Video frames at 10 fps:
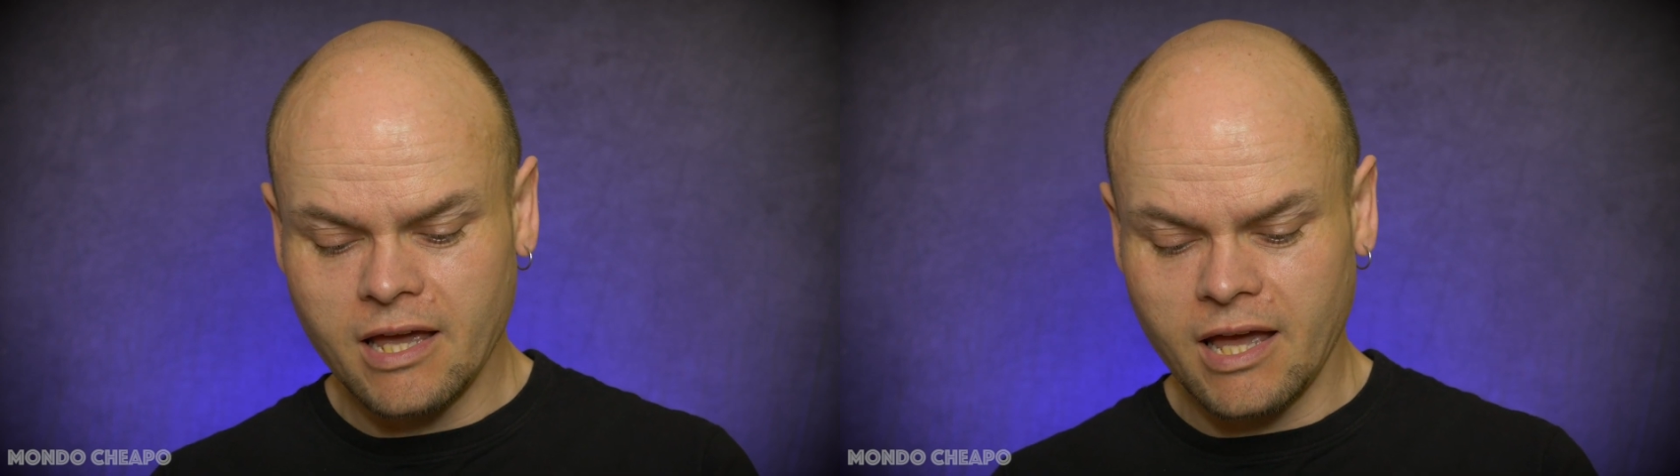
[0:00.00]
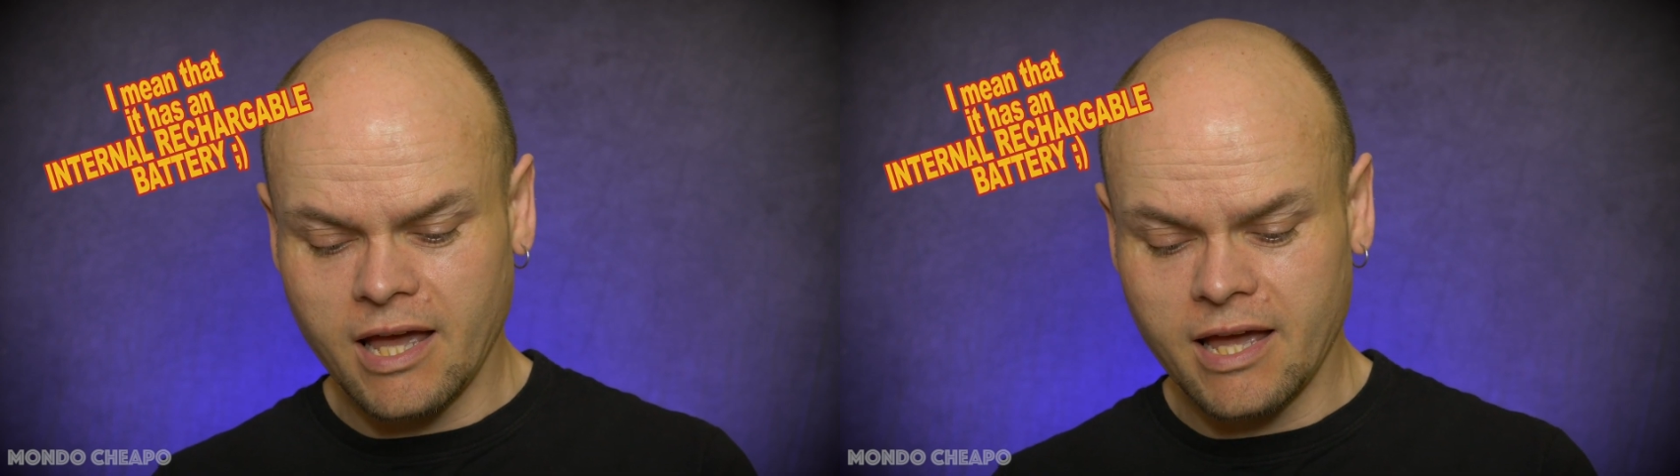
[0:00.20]

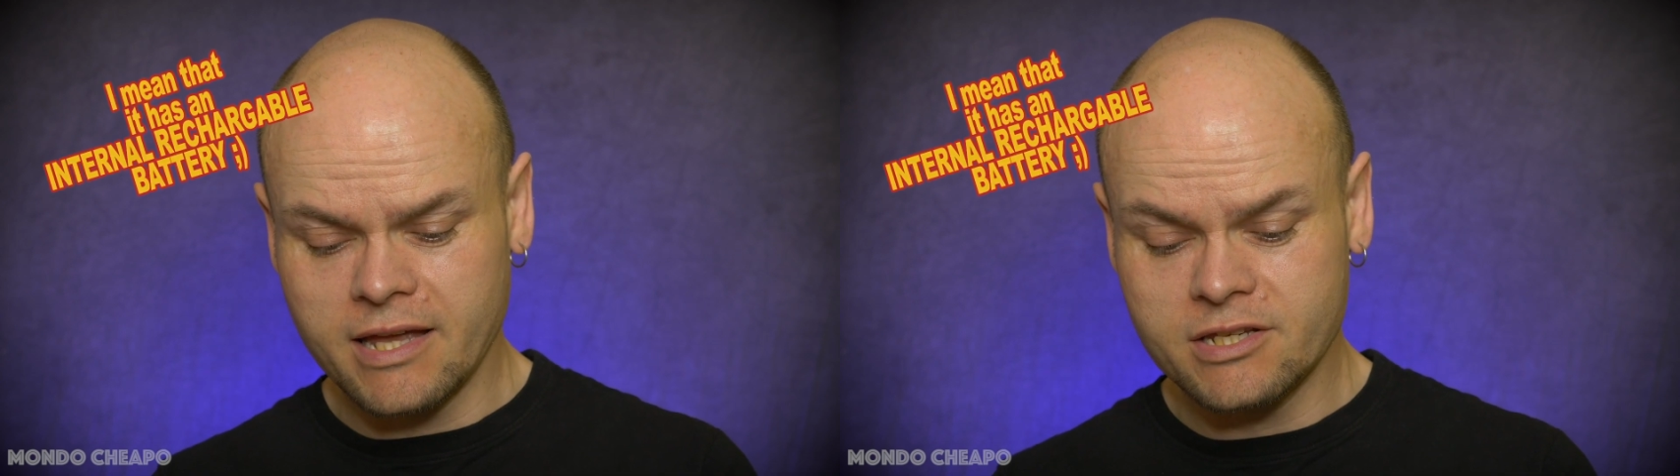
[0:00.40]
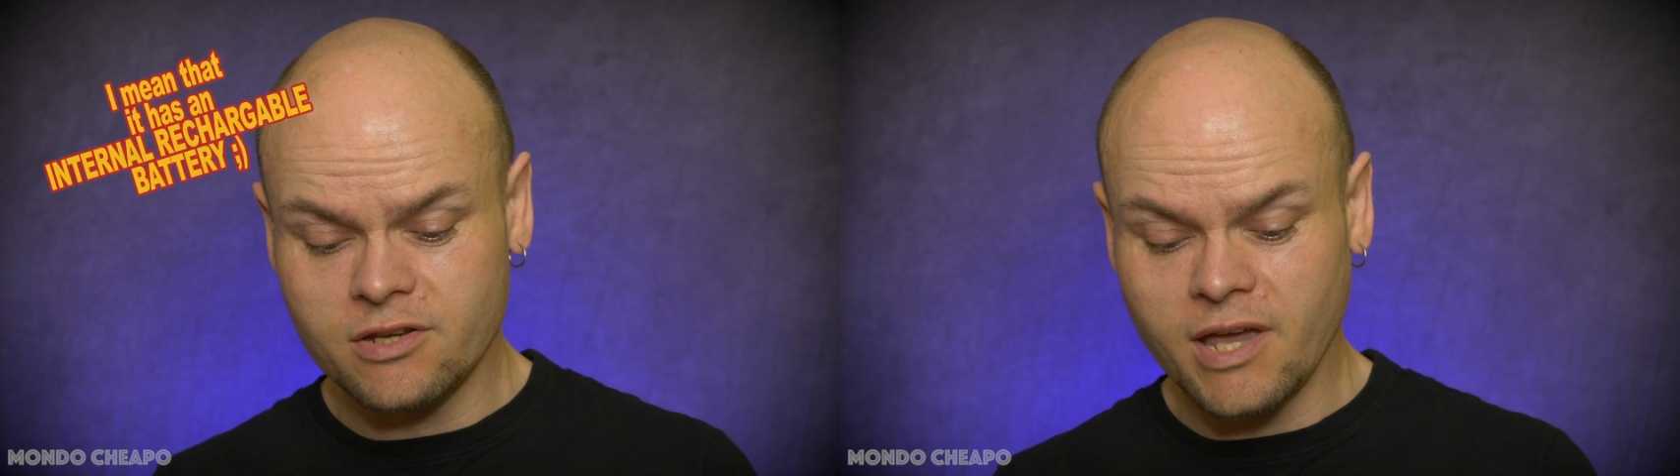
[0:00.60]

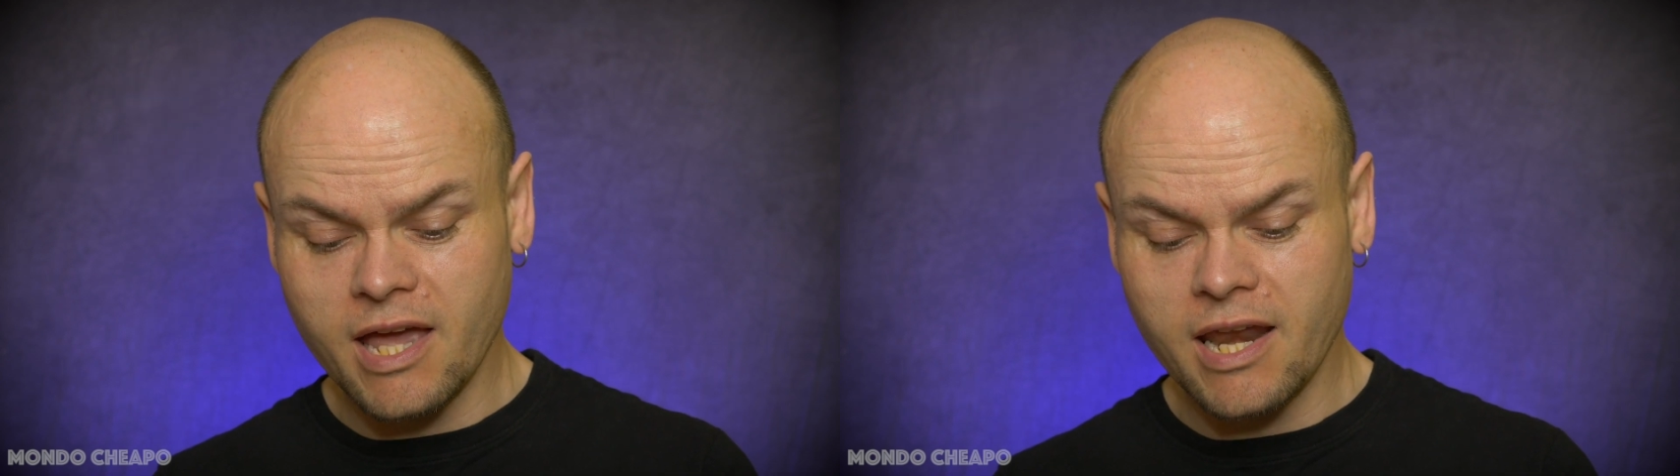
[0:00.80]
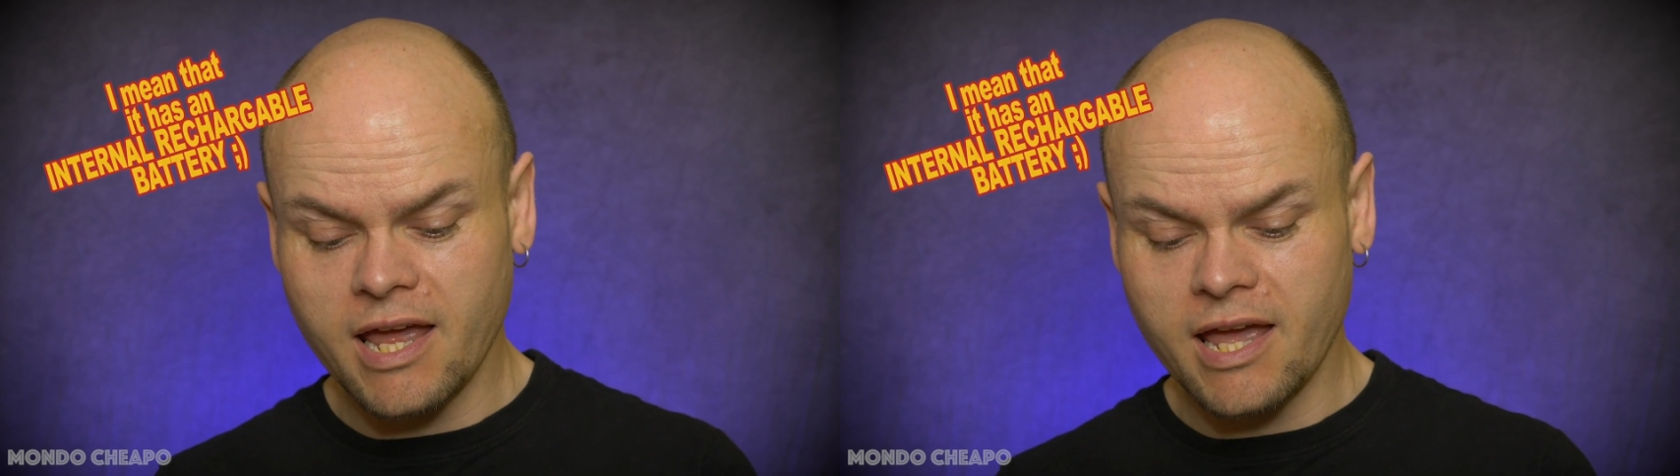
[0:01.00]
and you
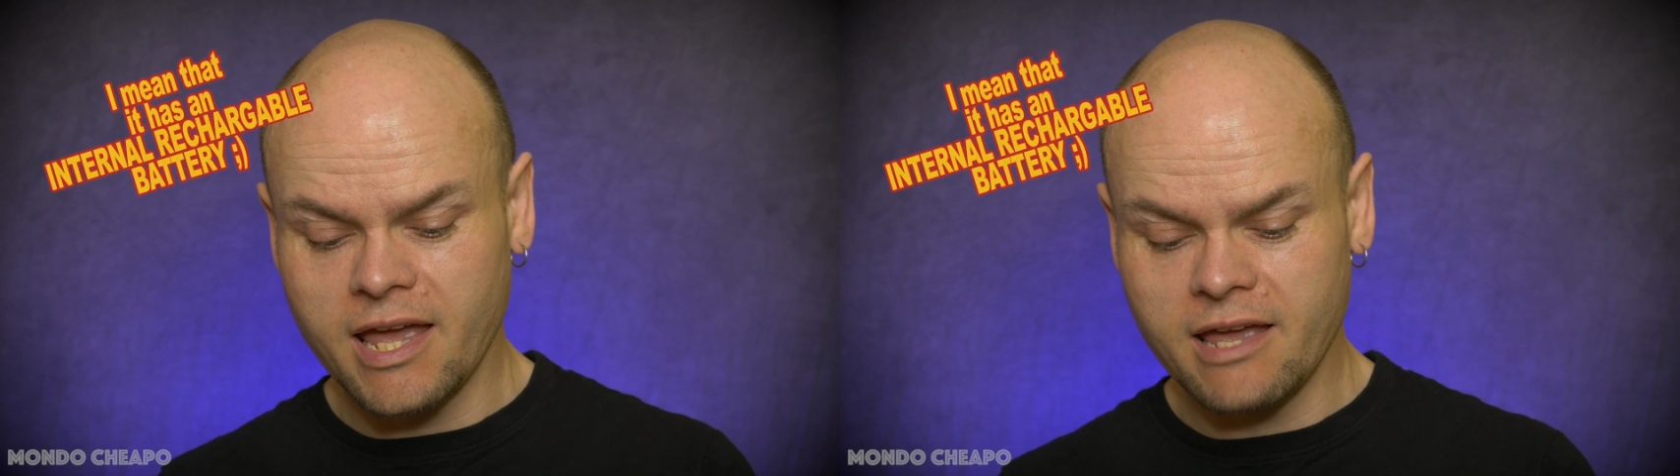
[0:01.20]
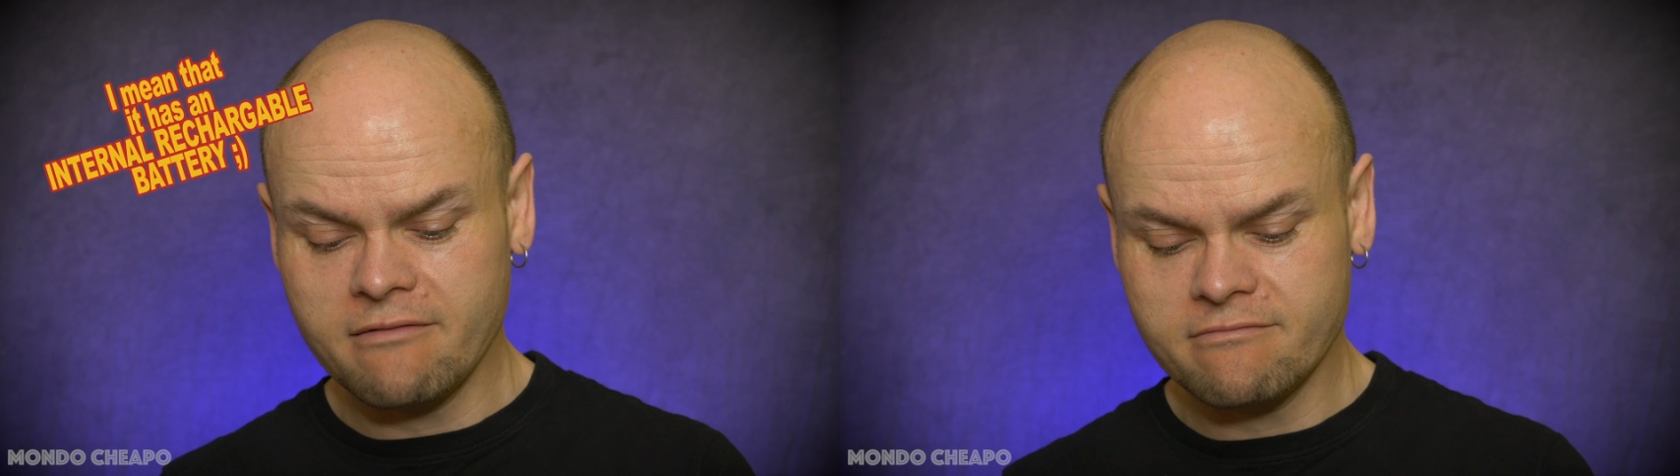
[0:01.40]
get
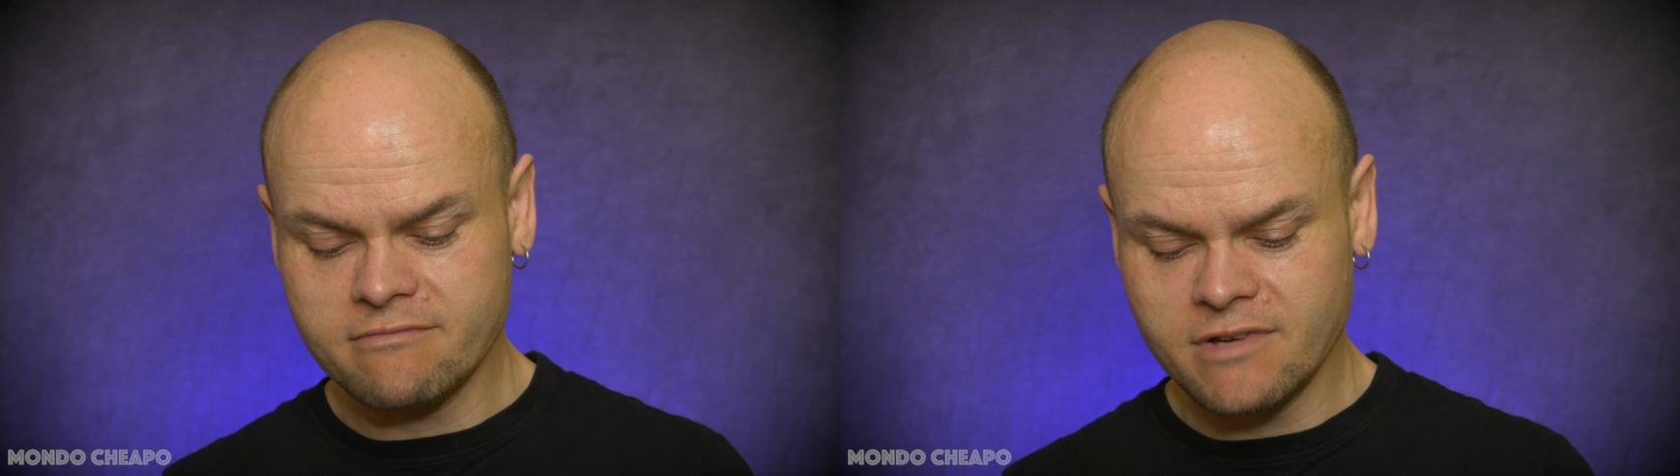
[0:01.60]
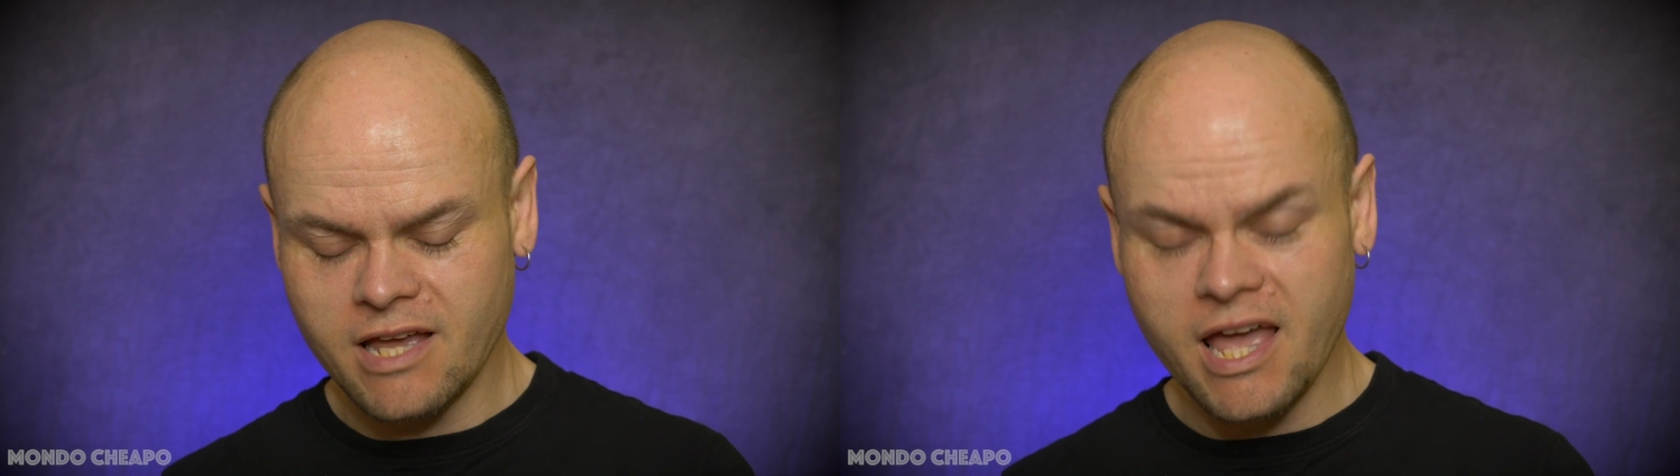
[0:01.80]
a
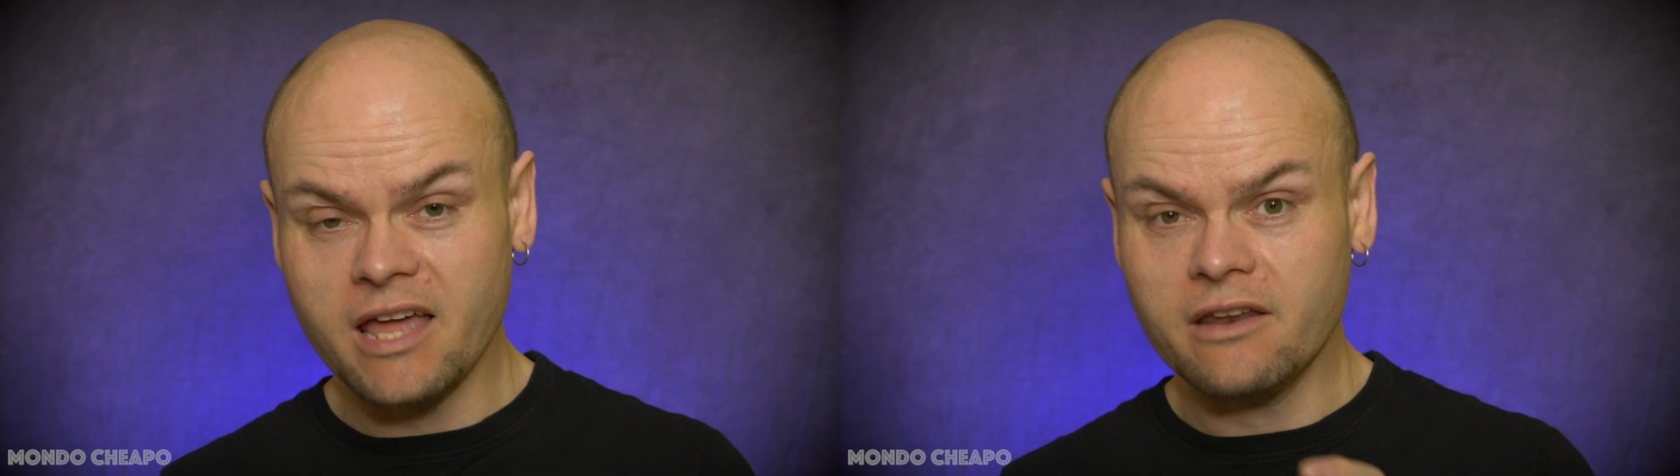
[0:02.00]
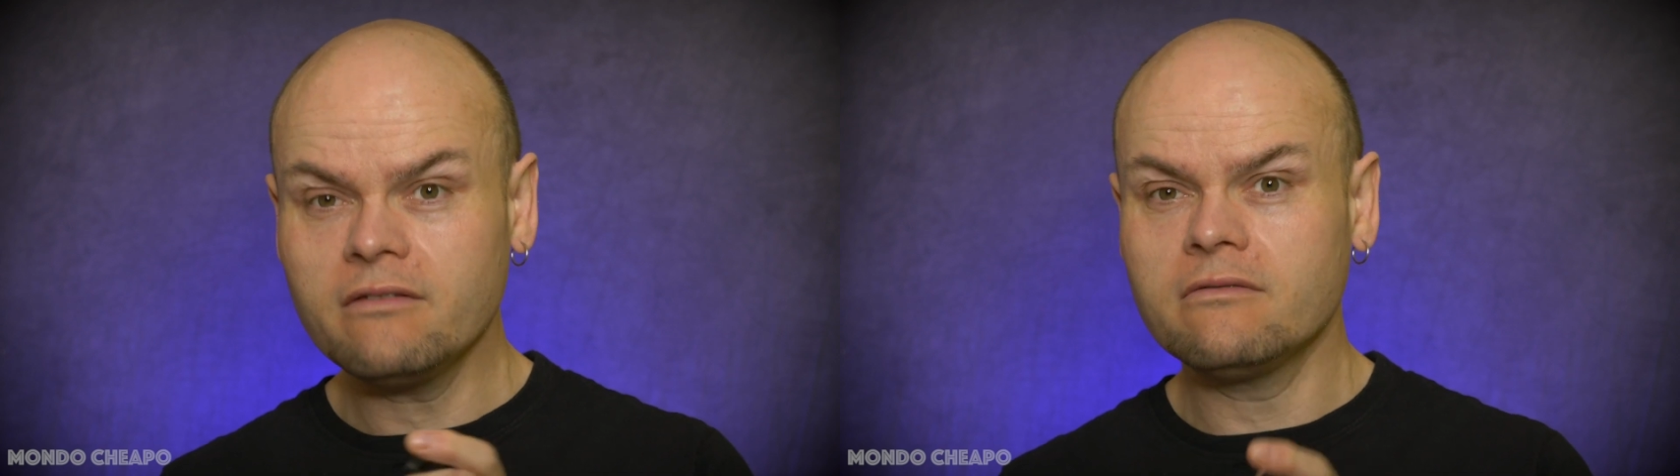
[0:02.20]

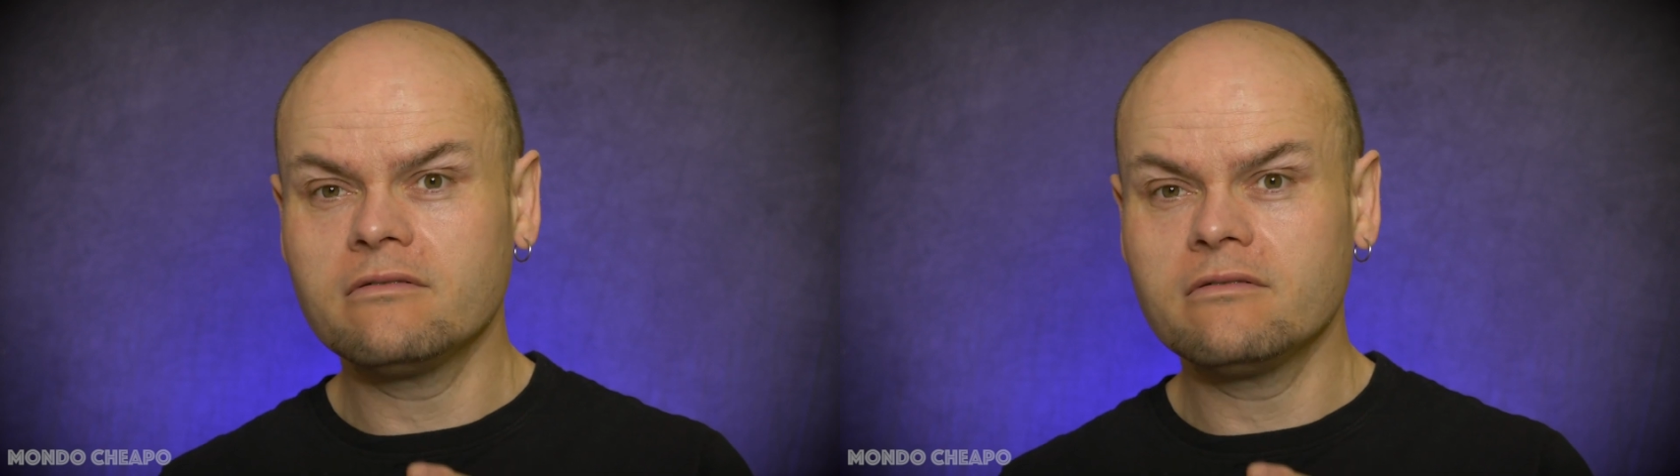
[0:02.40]
head,